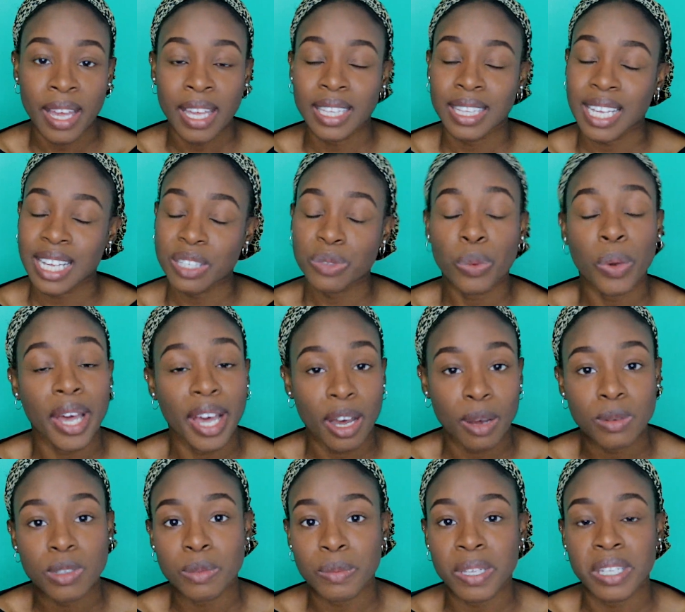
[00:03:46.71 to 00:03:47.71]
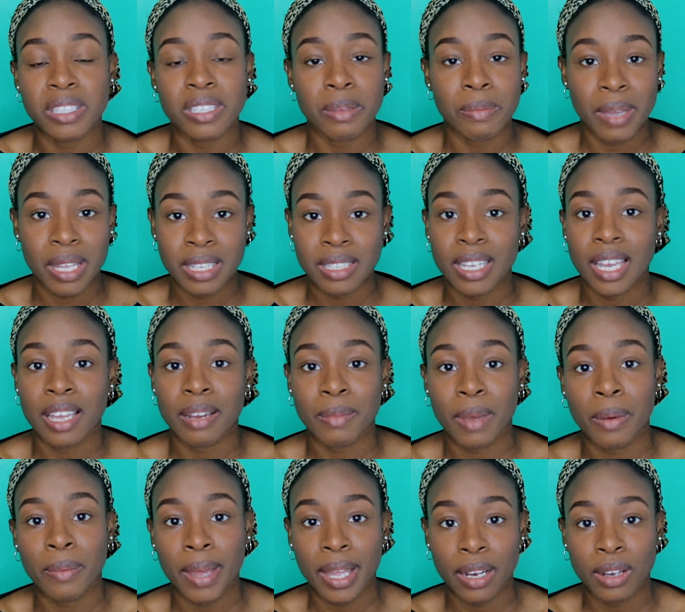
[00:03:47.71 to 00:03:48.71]
That's what helps me to maintain my
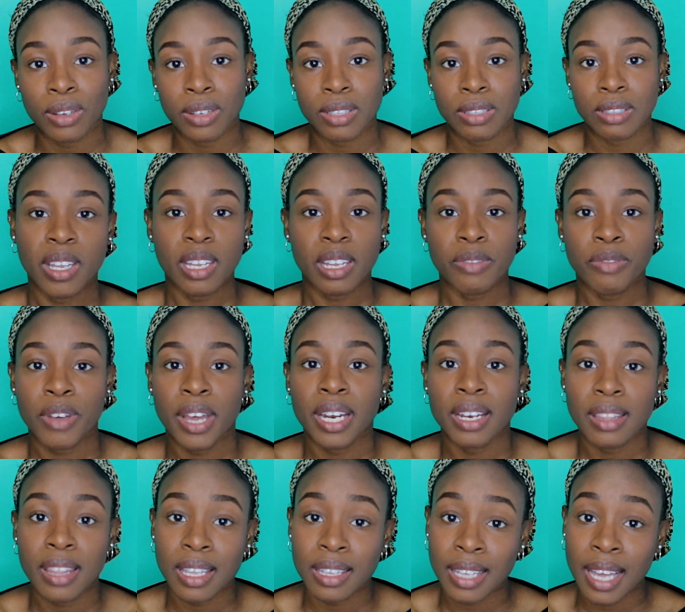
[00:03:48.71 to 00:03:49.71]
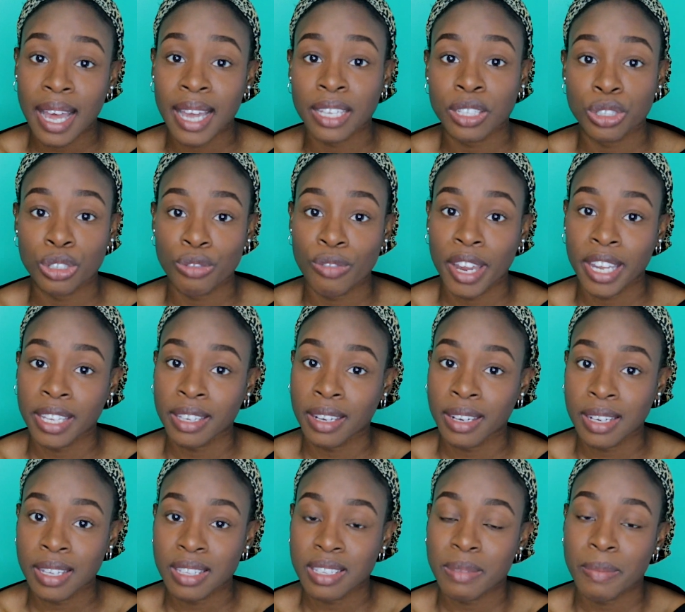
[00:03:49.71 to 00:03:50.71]
weight loss. The third thing that I do
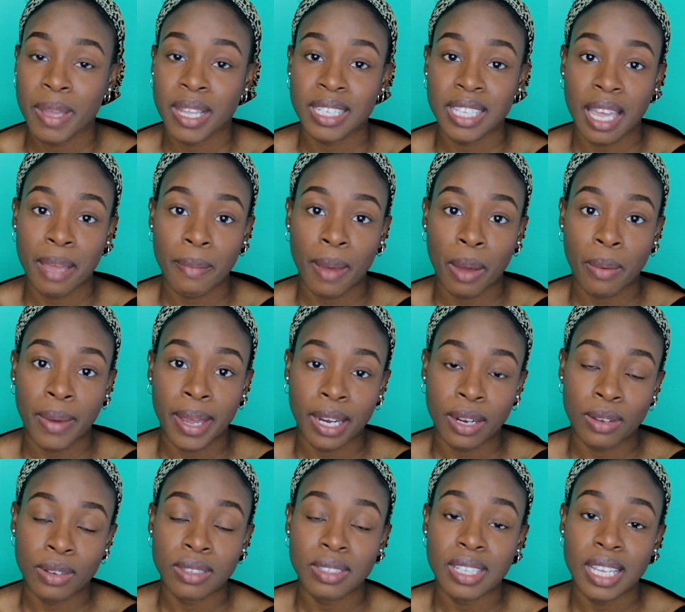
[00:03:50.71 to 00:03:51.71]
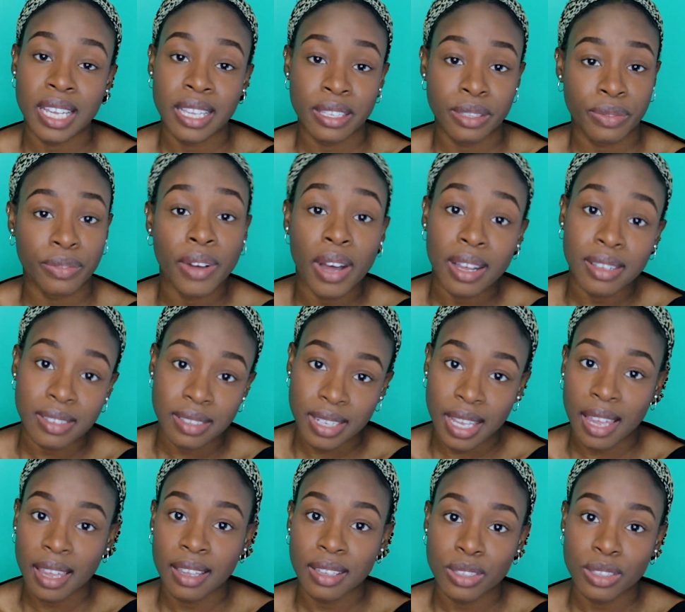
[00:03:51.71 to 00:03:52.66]
regularly to maintain my weight loss is fasting.